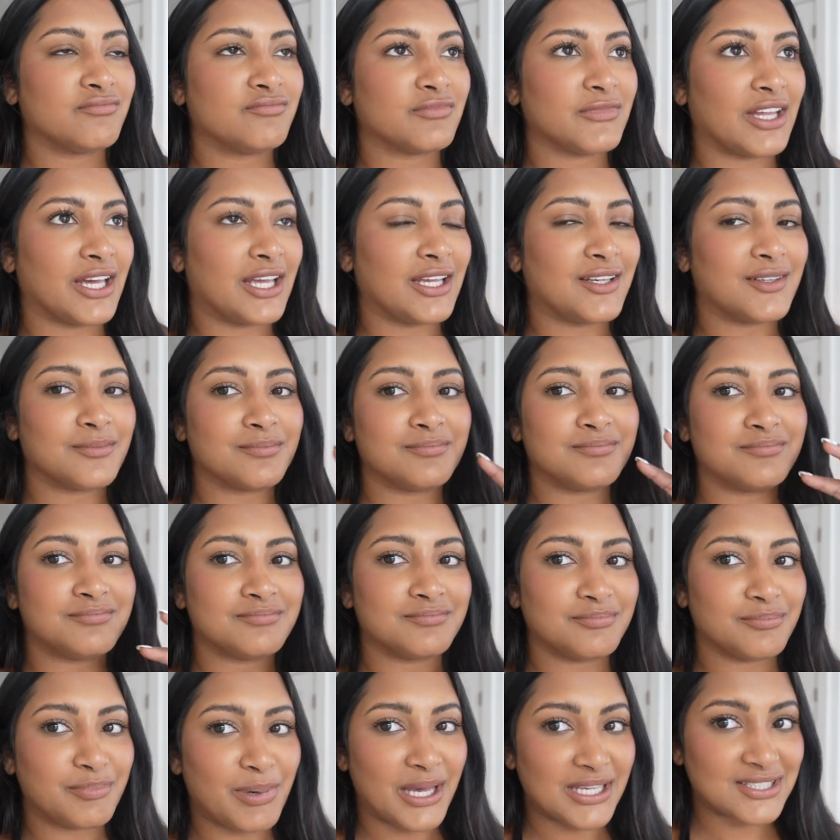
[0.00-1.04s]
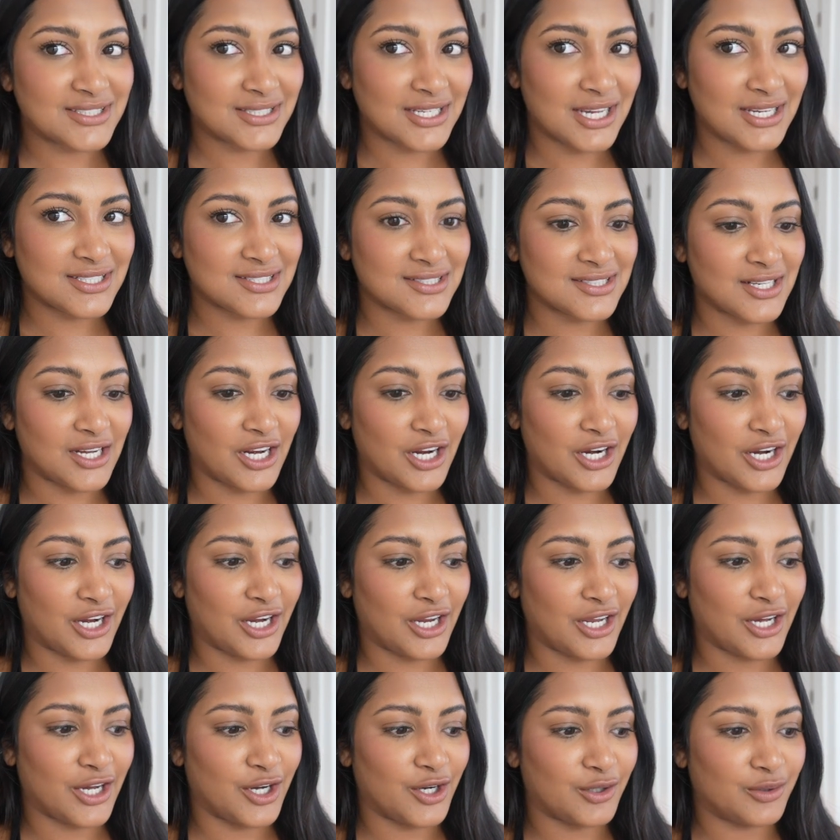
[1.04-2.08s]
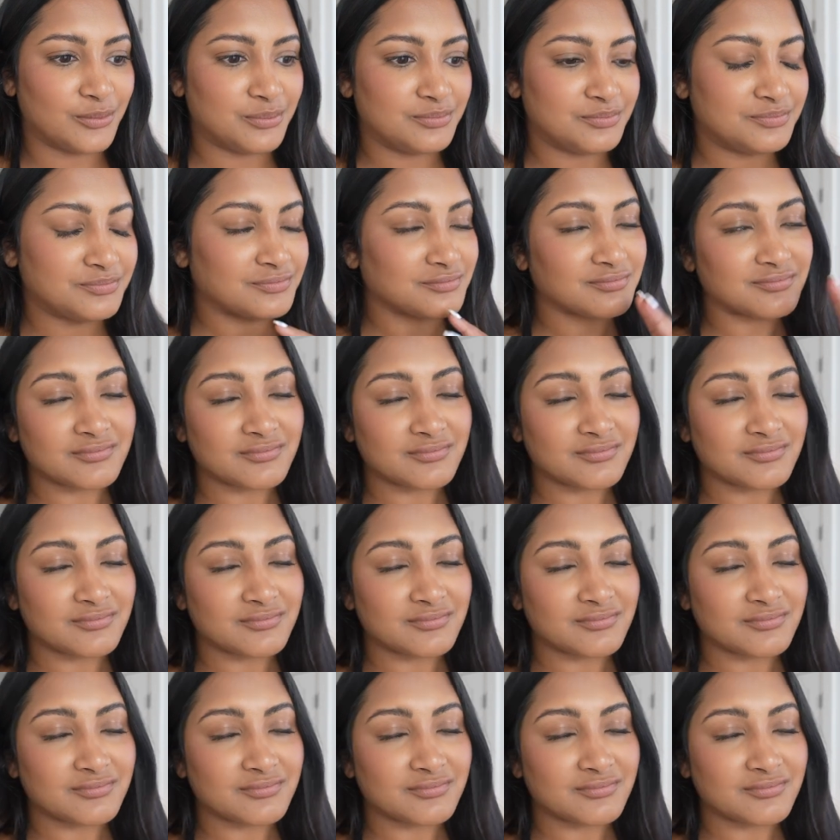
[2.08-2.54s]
like best case scenario